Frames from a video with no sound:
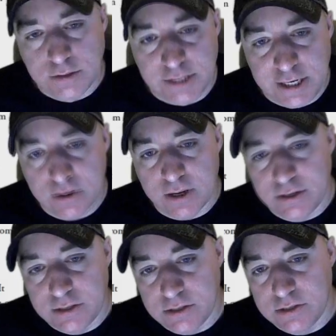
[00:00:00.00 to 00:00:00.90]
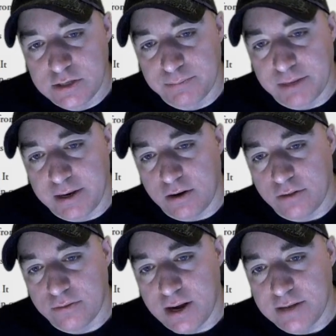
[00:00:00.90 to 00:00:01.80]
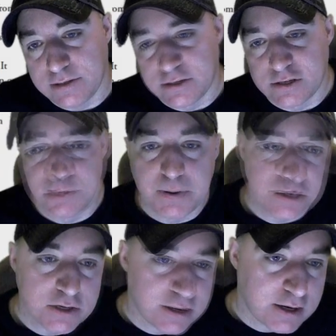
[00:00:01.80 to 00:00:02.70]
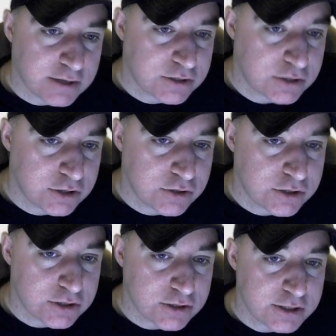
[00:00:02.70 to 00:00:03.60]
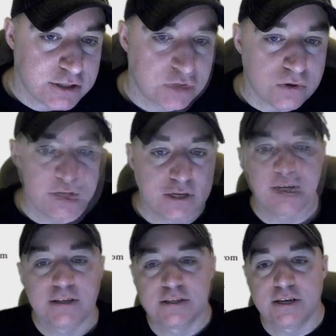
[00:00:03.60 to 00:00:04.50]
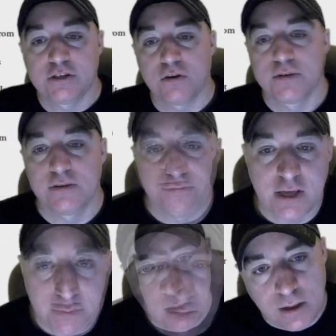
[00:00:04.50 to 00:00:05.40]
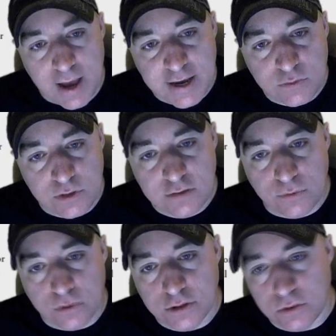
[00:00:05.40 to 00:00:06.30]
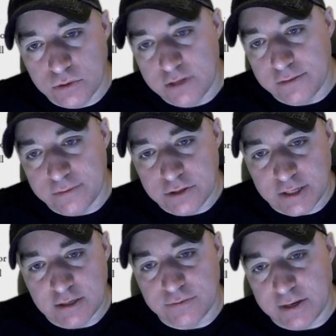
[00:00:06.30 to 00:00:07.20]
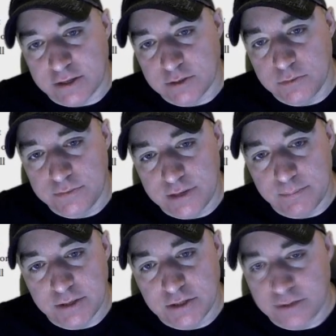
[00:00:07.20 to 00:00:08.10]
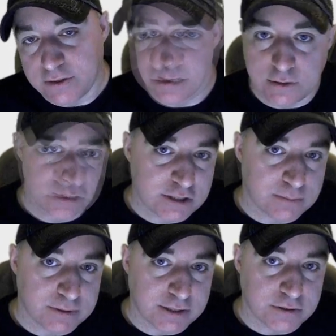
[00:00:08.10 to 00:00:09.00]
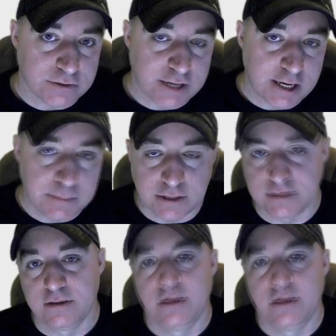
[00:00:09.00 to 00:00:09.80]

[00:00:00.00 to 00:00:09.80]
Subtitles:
secret contingency plan authorizing suspension of the Constitution, turning control of the United States over to FEMA, as was foretold in the first X-Files movie. I bet you thought that was simply entertainment.